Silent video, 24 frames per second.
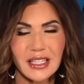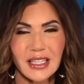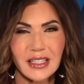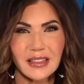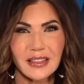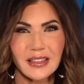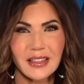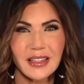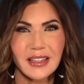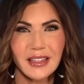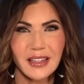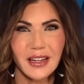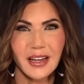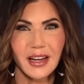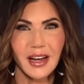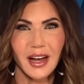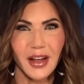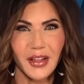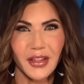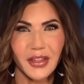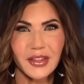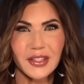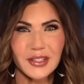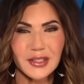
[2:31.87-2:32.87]
at
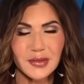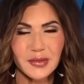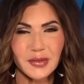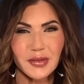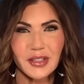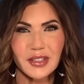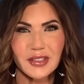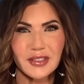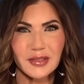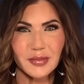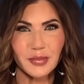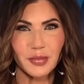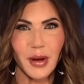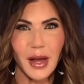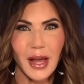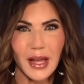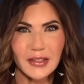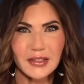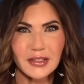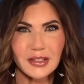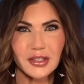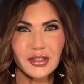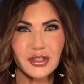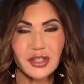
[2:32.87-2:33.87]
uh, this this
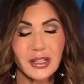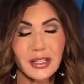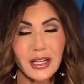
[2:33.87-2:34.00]
passage.